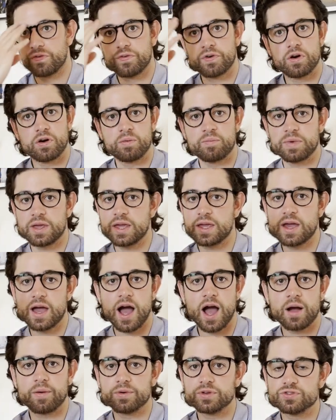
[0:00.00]
For me,
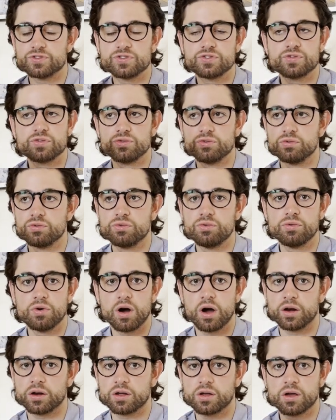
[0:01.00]
I was too
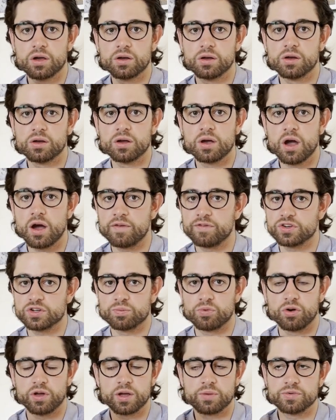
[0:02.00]

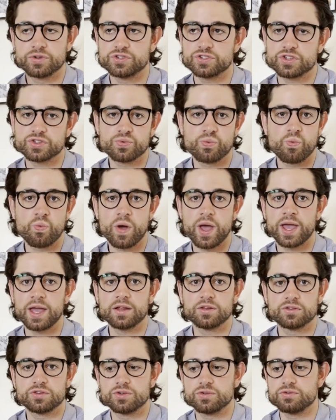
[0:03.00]
uncomfortable. It was just
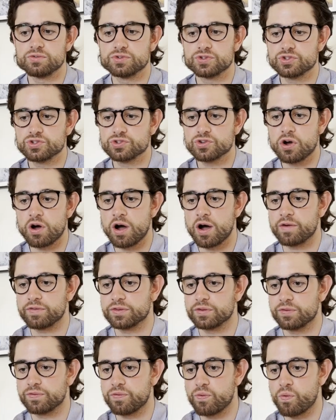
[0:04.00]
way too
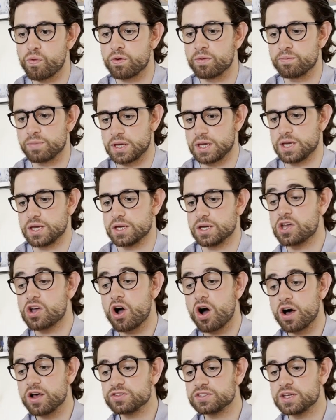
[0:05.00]
soft for me.
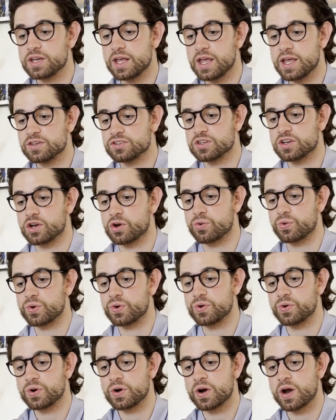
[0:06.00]
Because it is an
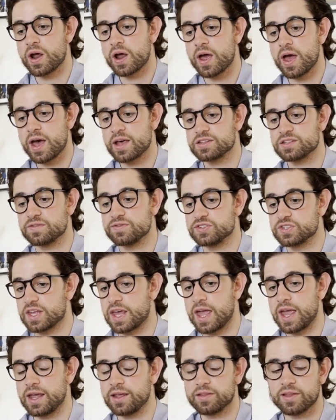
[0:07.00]
aggressive
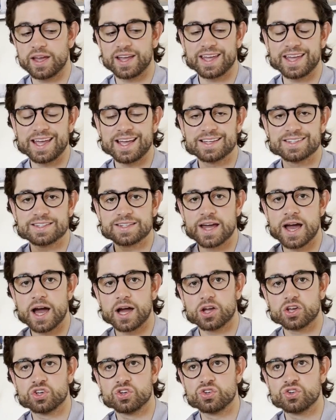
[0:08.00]
skate, like it's
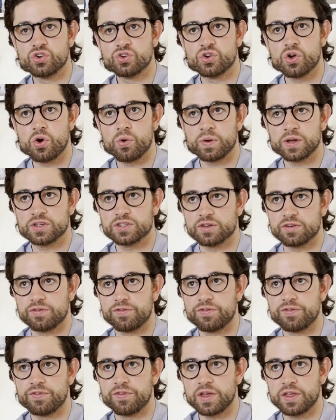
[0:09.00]
not going to
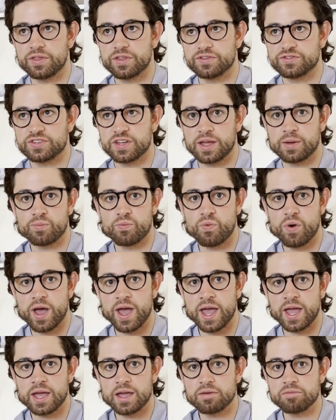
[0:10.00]
fit the same
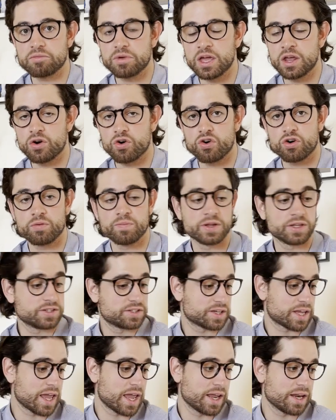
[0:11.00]
way an urban
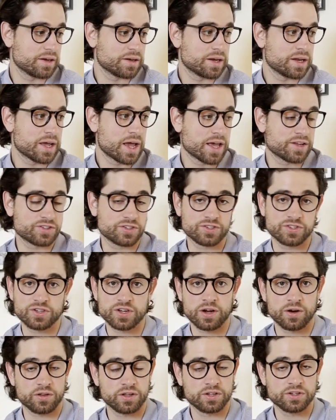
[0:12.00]
skate
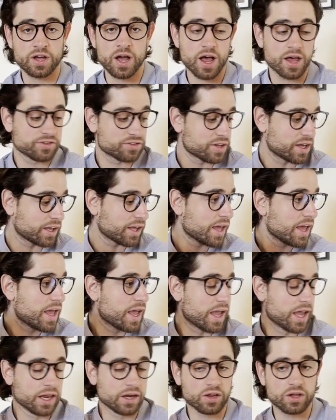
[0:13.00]
necessarily does. Like
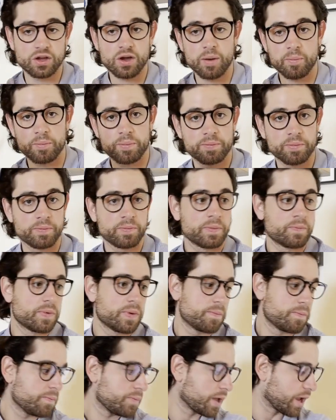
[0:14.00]
in
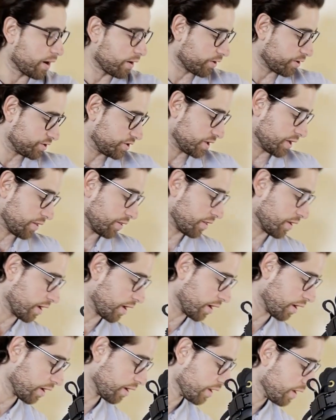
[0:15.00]
comparison,
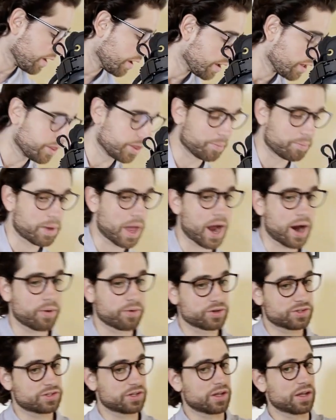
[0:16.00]
the
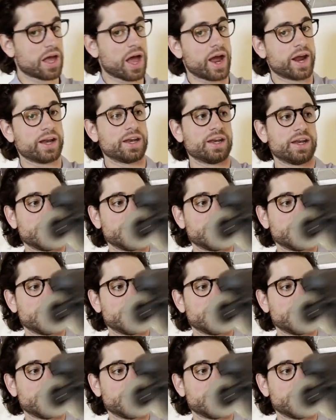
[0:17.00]
power slide